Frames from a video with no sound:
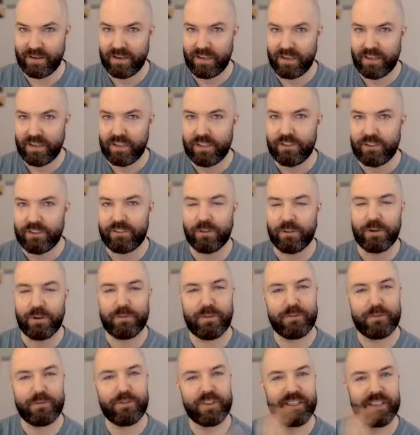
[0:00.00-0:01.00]
So if the
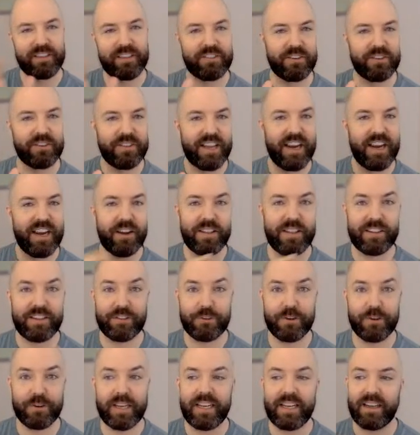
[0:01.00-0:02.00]
feelings are there, that's
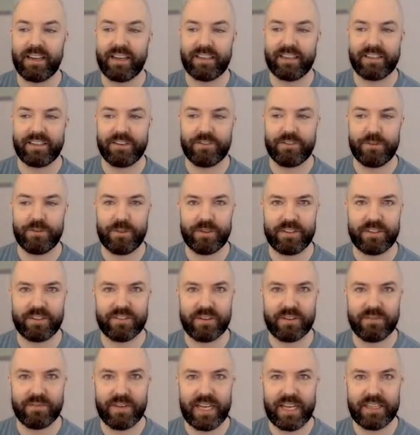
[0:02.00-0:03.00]
great. I'm going to do things I
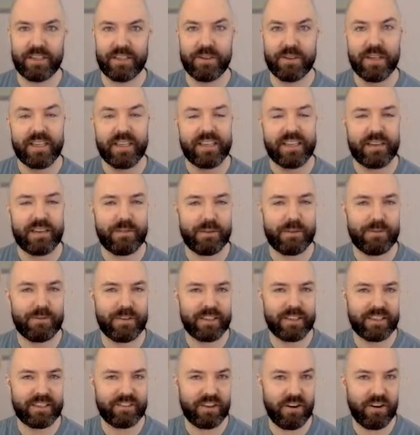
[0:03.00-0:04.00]
value. If the
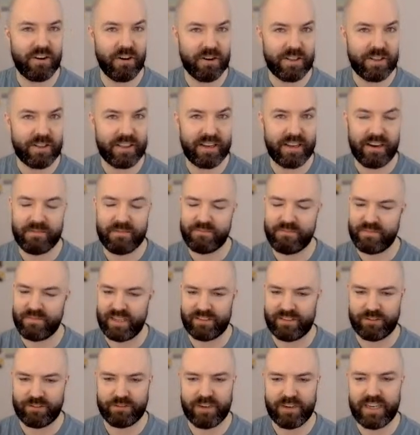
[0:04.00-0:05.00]
feelings aren't there, that's
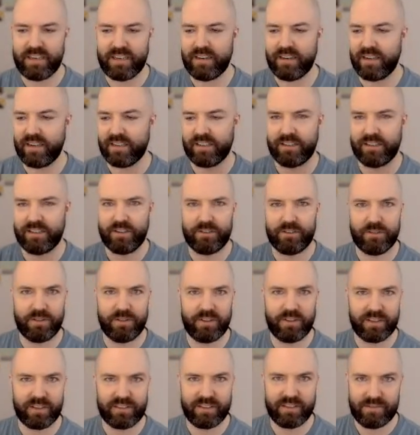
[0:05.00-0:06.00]
great. I'm going to do
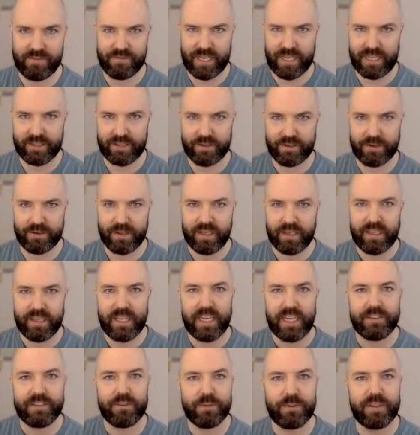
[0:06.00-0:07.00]
things I value.
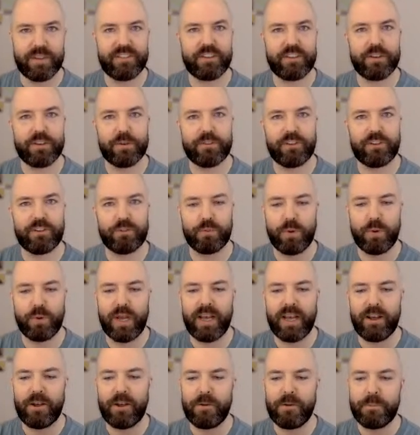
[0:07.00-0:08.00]
And so this goes as
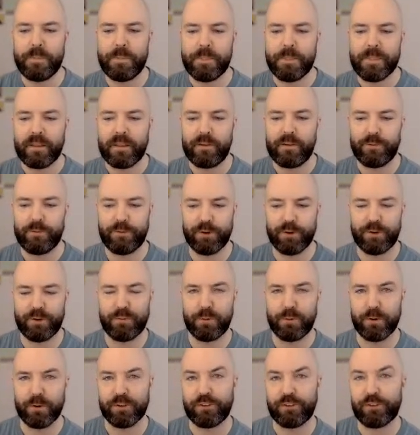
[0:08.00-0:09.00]
well for if
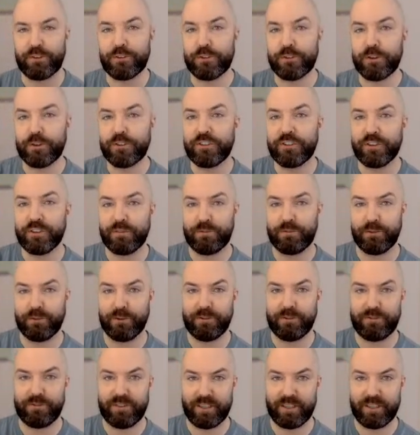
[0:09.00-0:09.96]
we're searching for a feel.